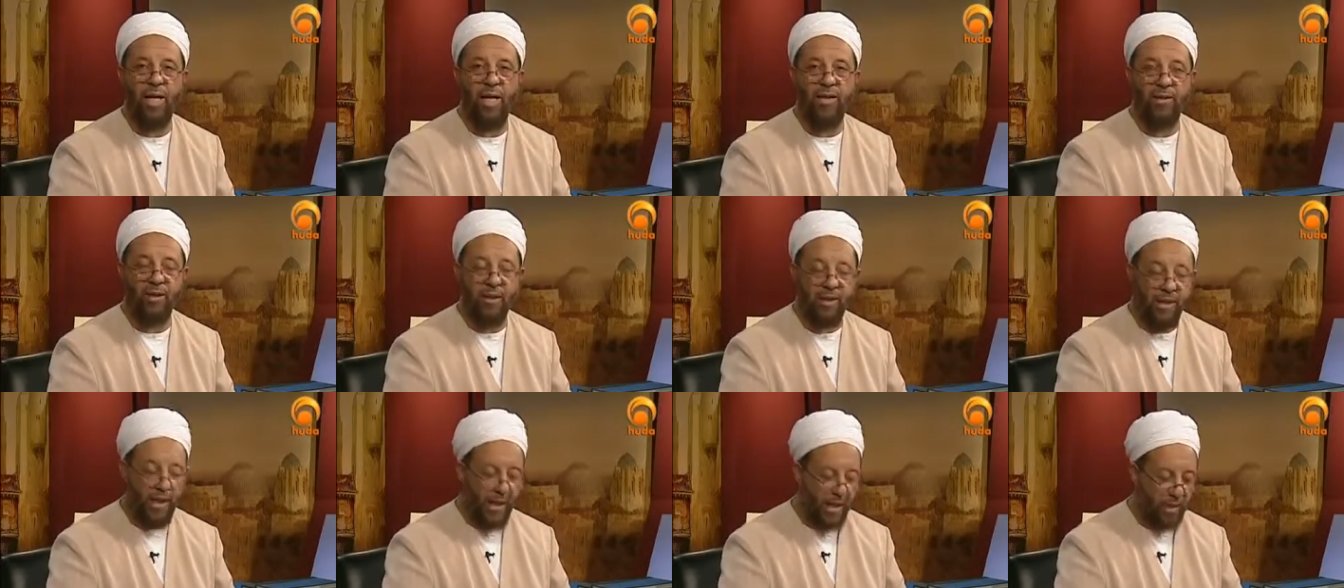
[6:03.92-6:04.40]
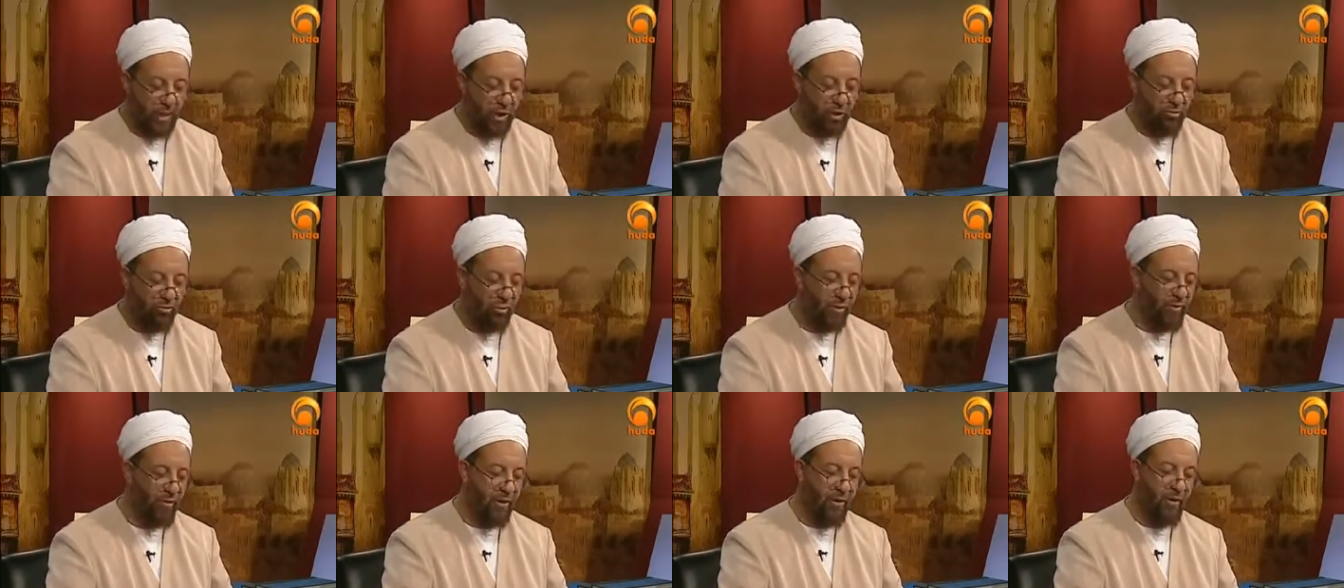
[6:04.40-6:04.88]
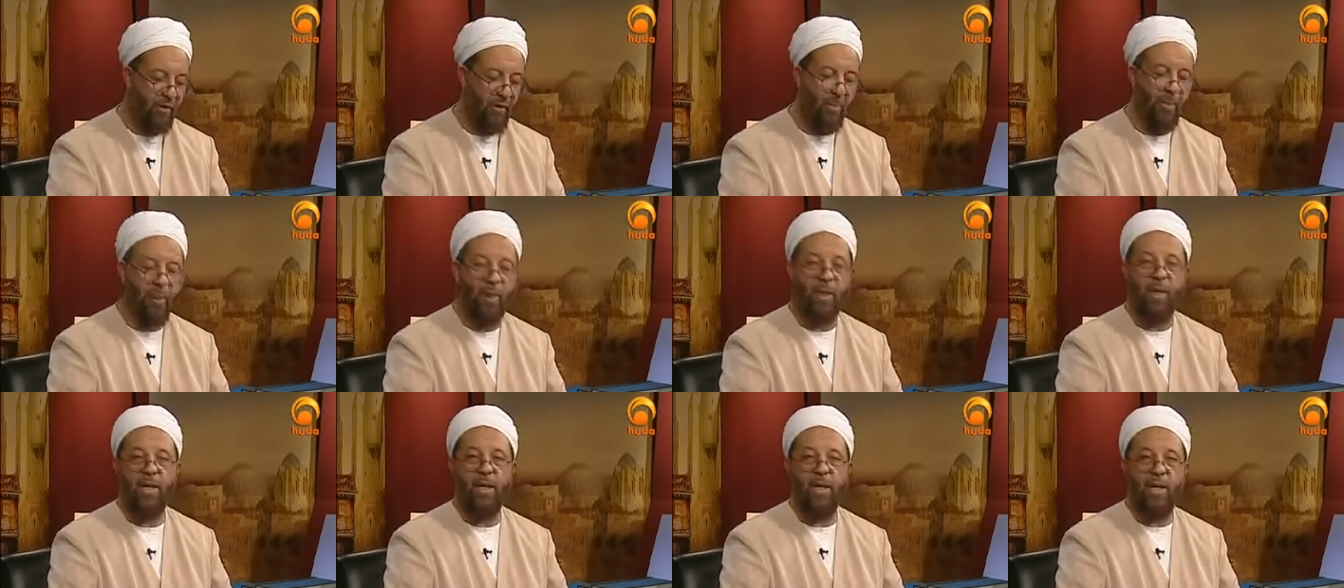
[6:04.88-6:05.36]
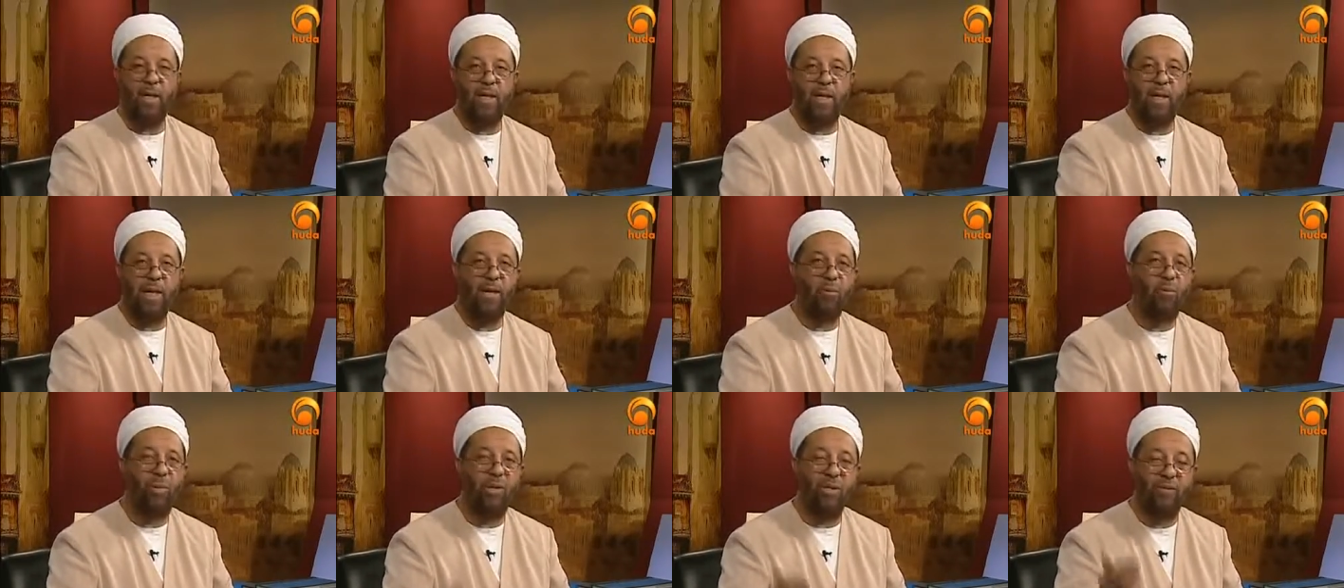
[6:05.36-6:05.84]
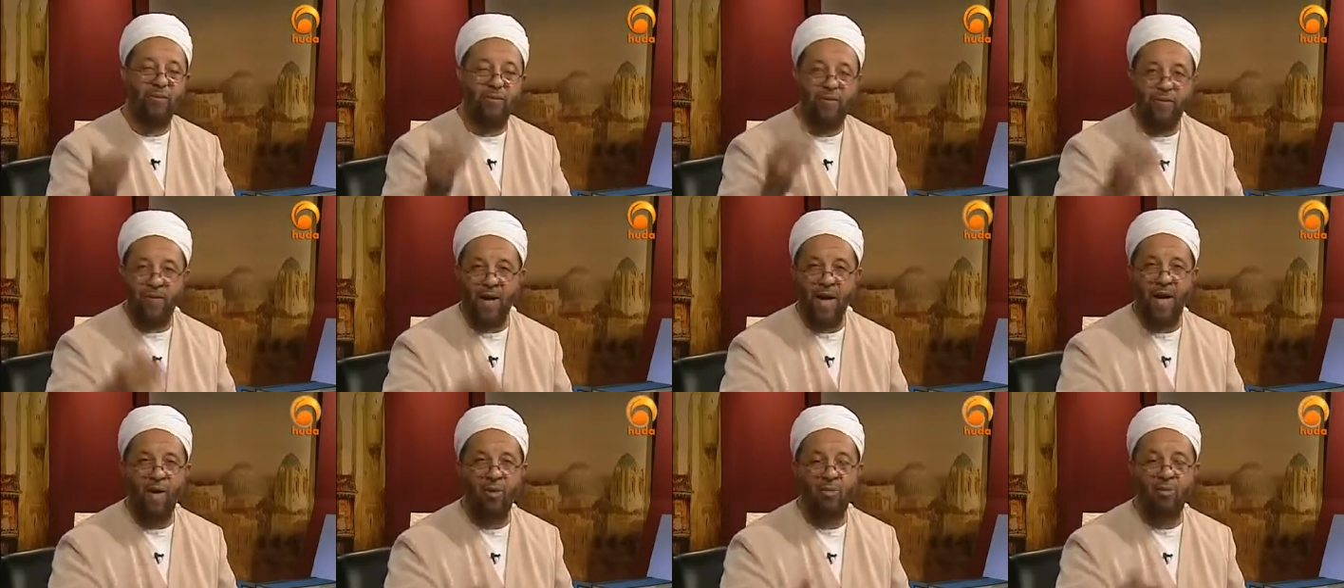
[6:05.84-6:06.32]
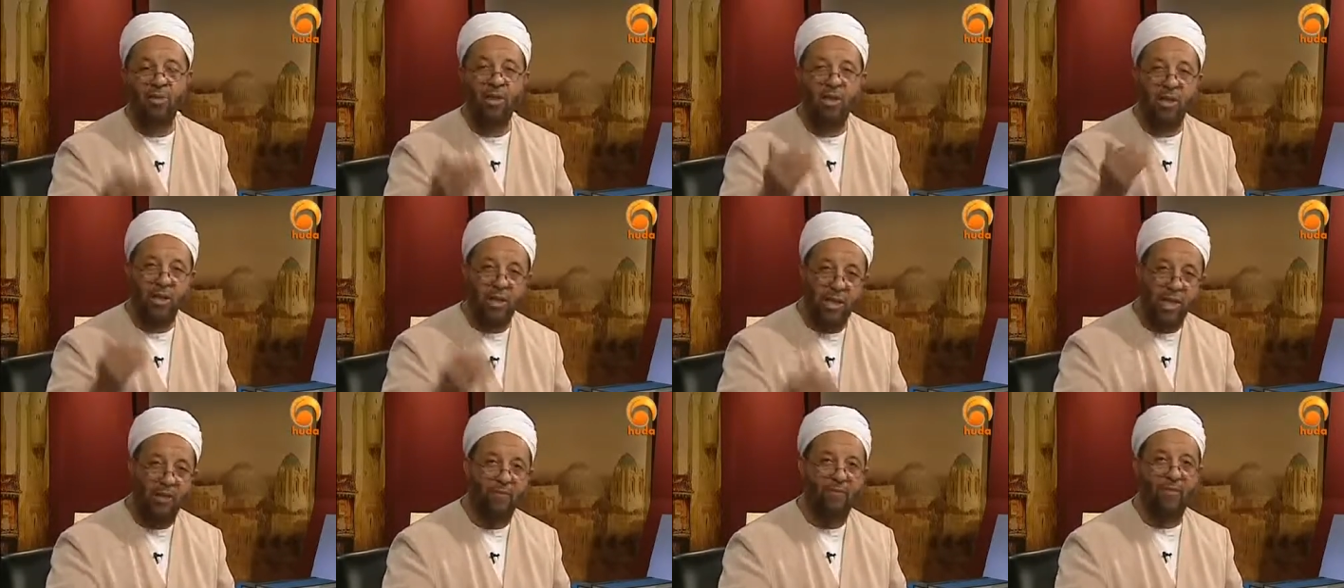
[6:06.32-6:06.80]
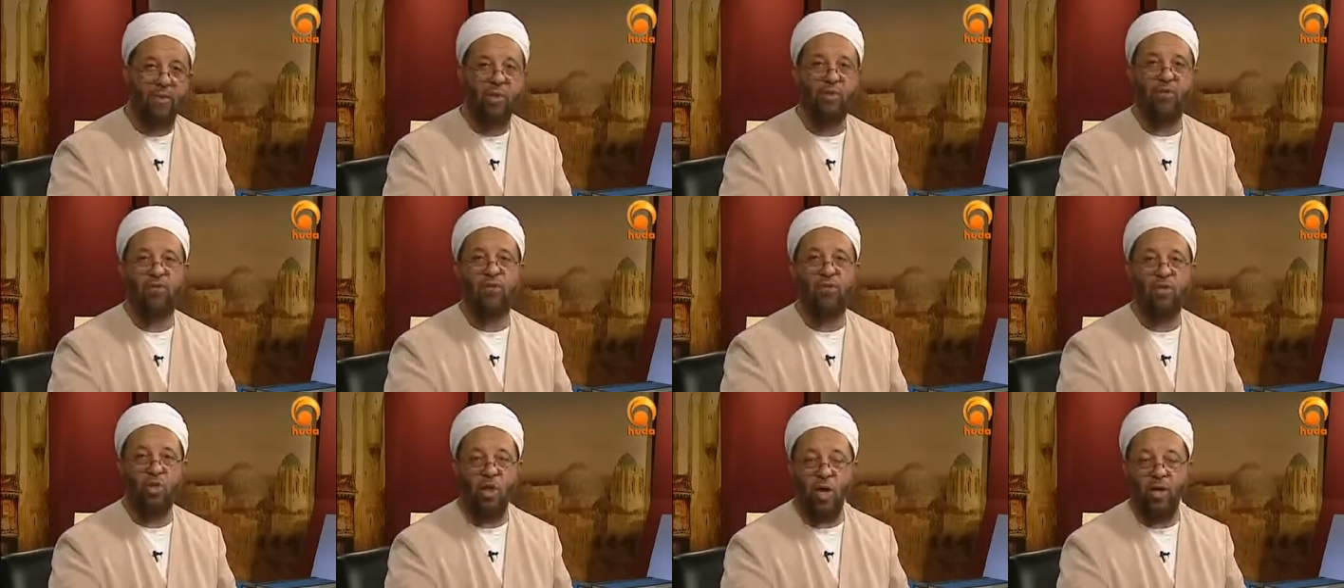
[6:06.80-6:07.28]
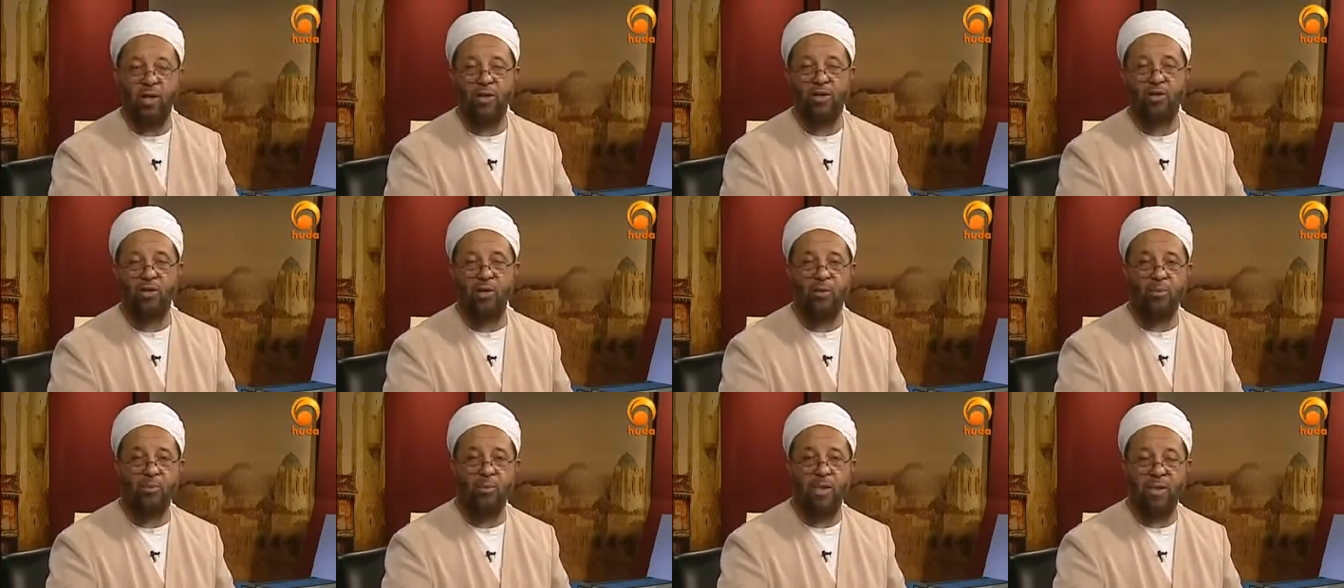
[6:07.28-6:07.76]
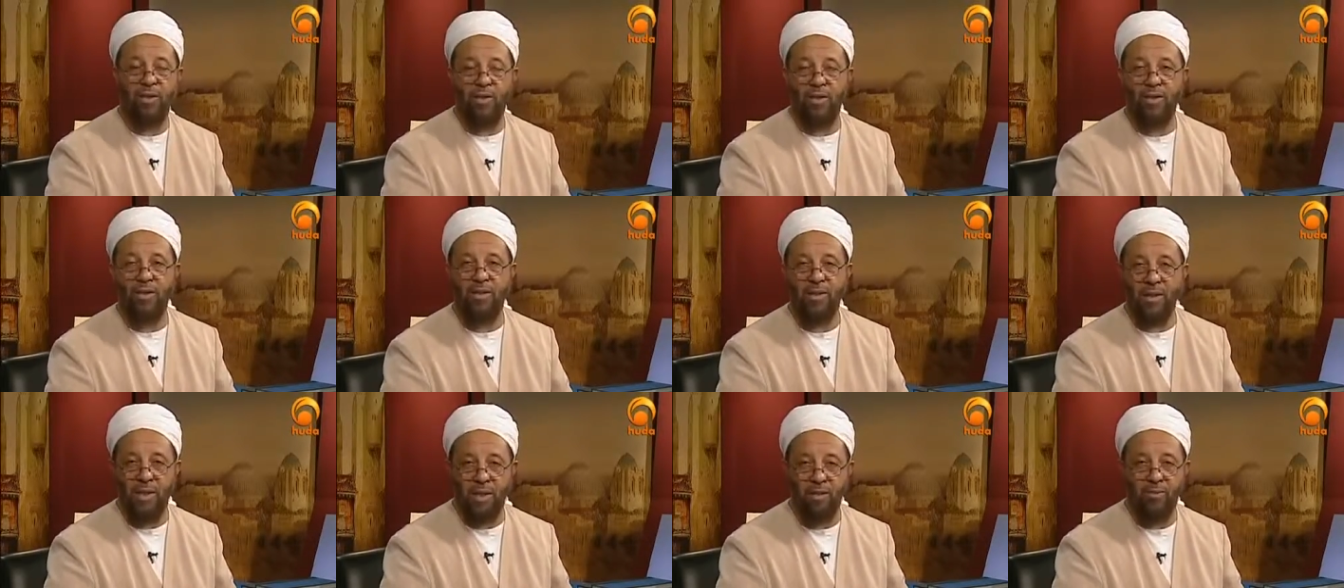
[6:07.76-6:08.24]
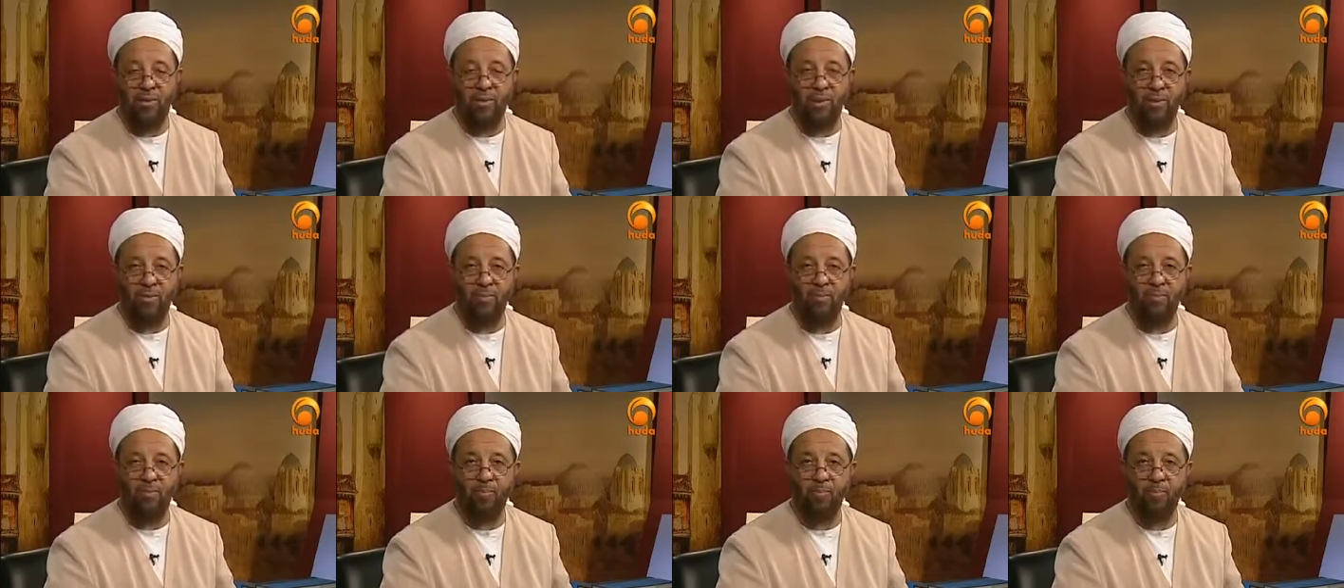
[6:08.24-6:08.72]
and the Niger River. And when he found the level of scholarship in this area,